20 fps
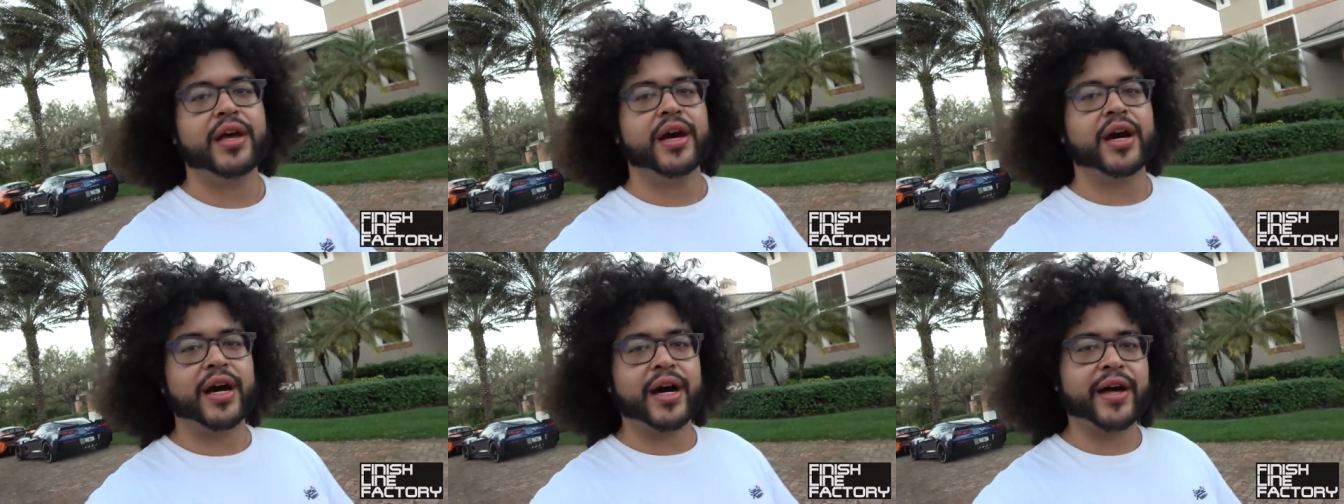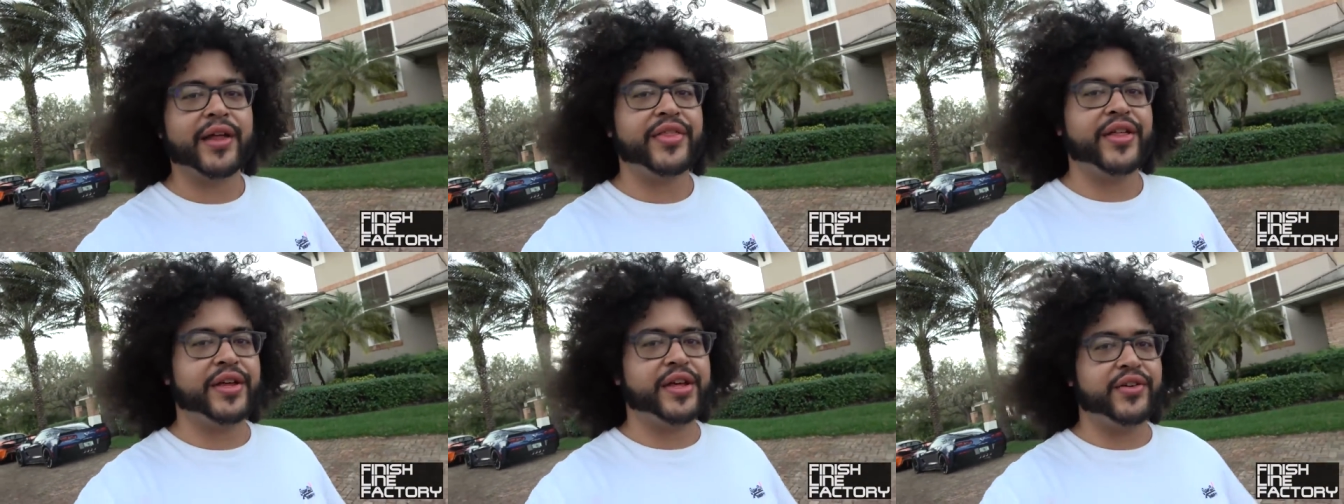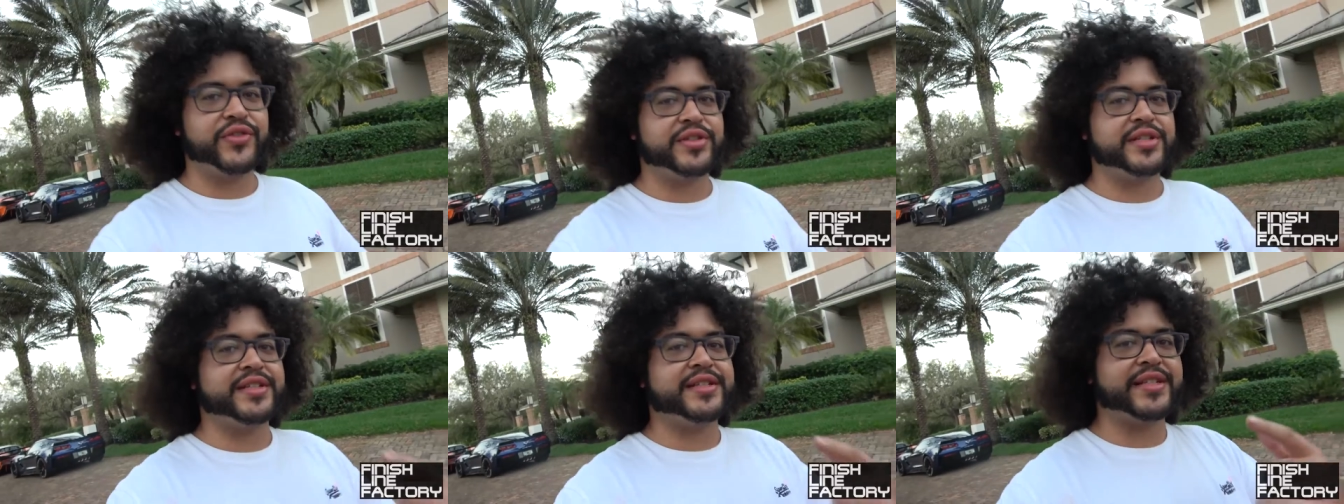Uh, thank
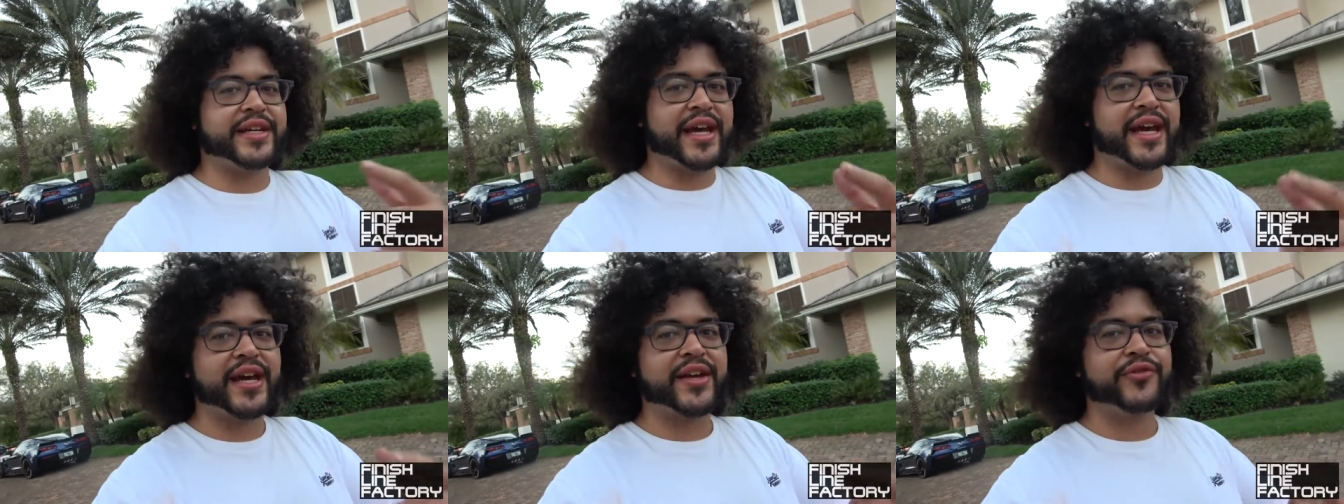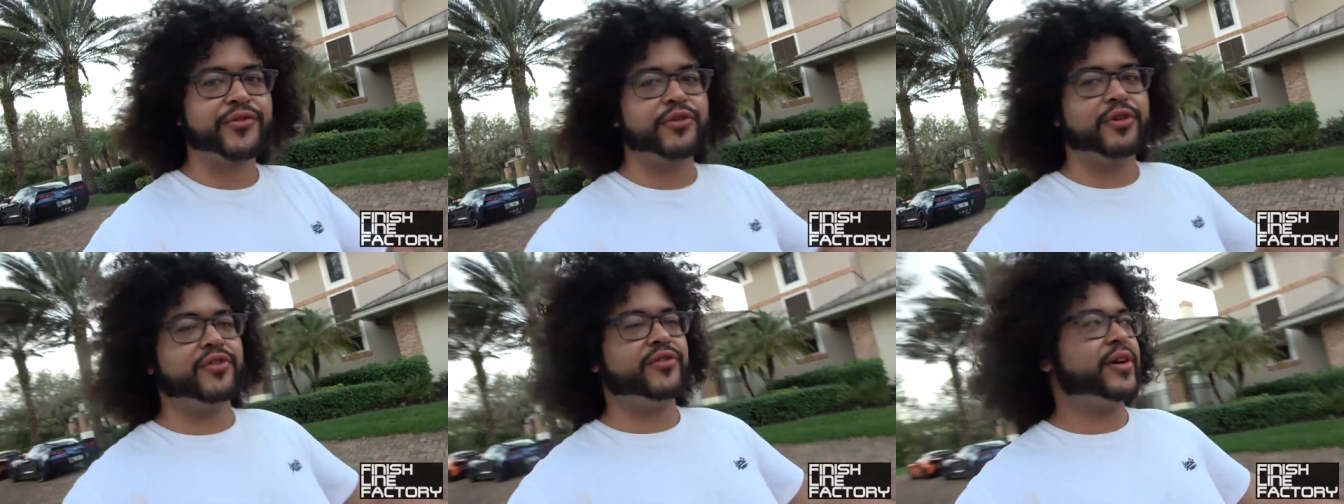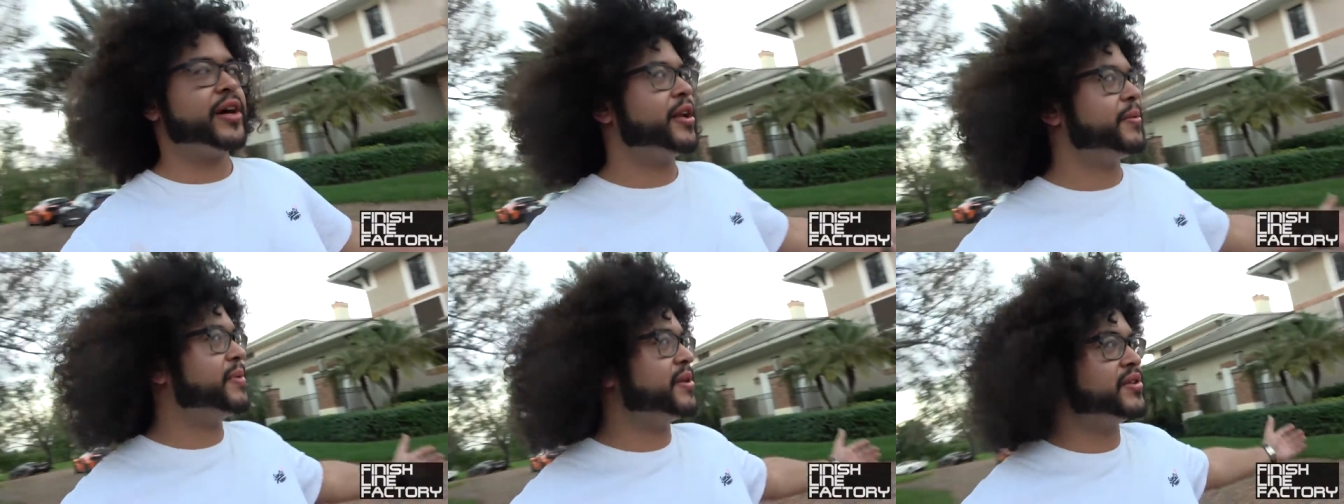you to Dan for
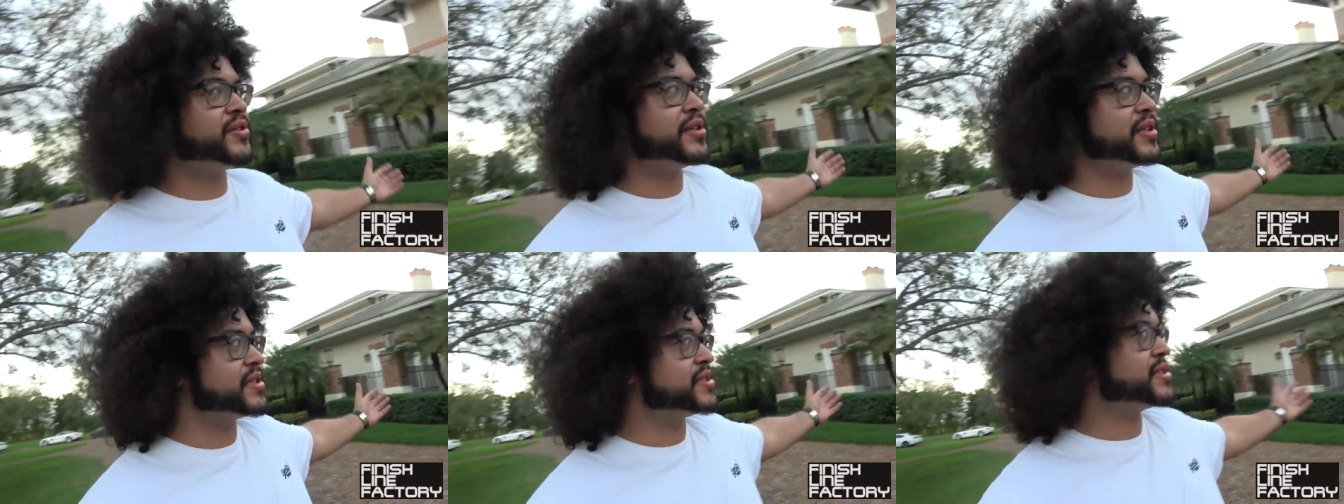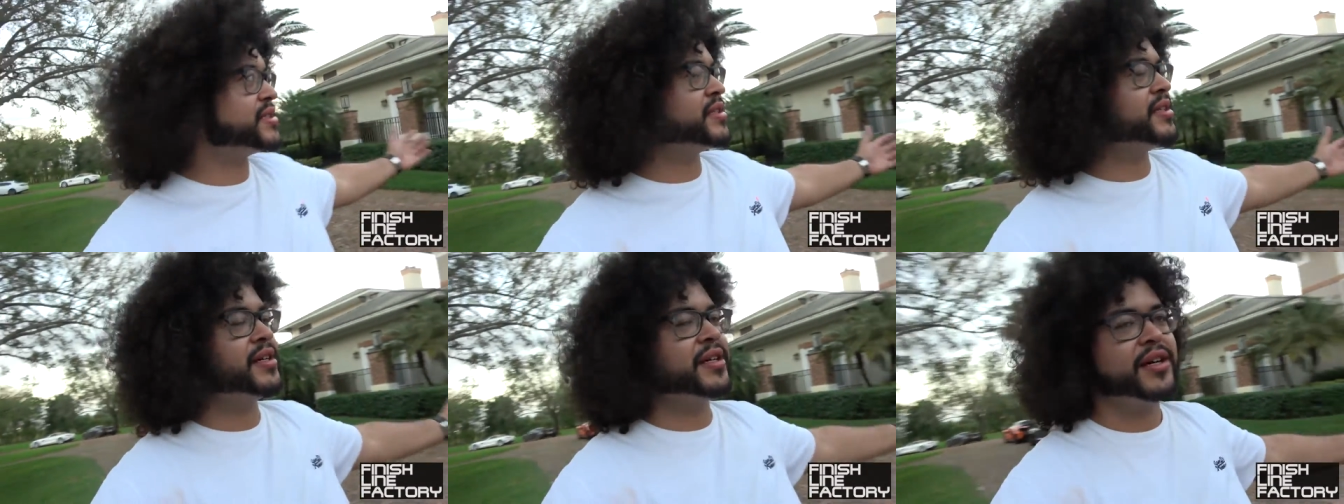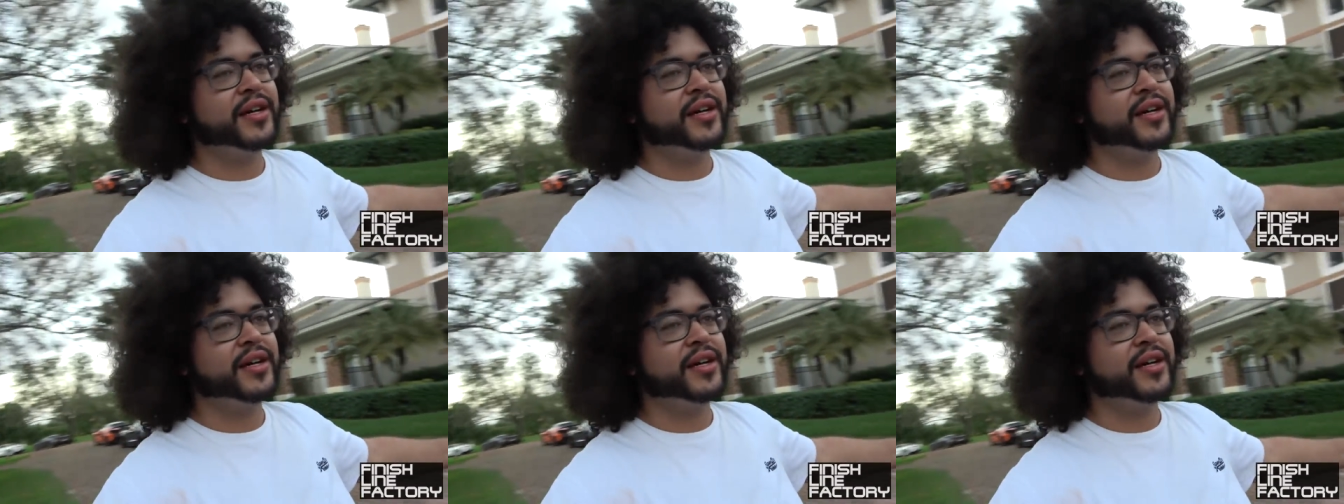inviting me to this,